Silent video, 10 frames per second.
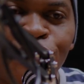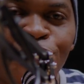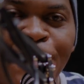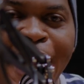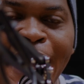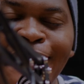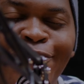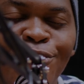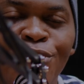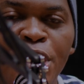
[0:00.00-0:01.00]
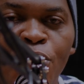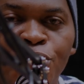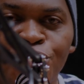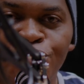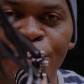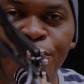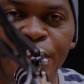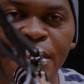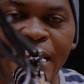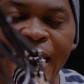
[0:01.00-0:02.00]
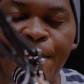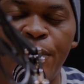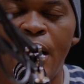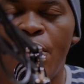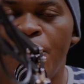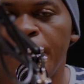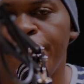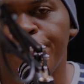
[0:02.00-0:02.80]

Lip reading: buy, if you're gonna go straight with the camera, or if you